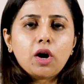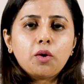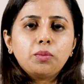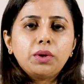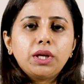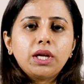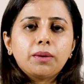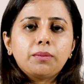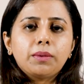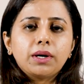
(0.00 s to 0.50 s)
how
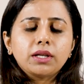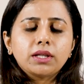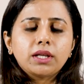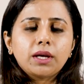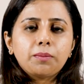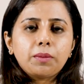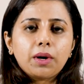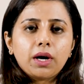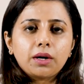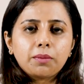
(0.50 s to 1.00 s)
many among
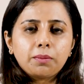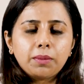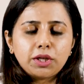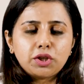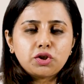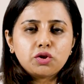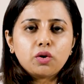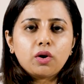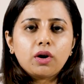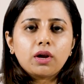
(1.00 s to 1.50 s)
them are
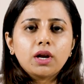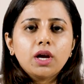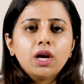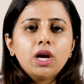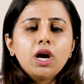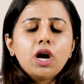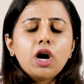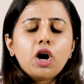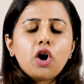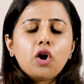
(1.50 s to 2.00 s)
mature,
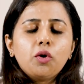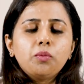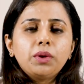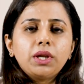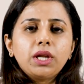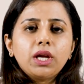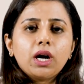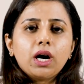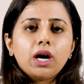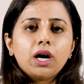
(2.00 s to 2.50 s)
how
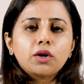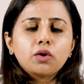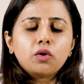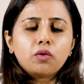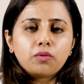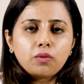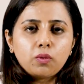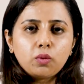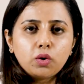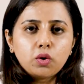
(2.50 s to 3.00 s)
many are
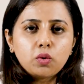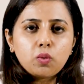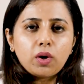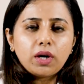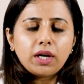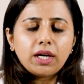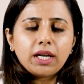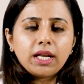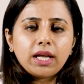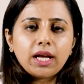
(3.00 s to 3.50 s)
of good
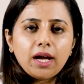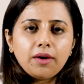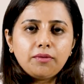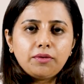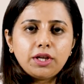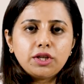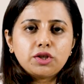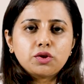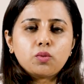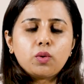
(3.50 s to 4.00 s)
quality,
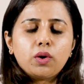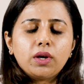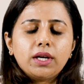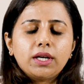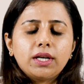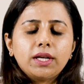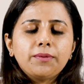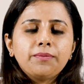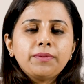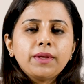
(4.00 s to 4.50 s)
average
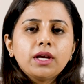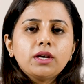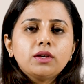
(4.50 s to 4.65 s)
quality.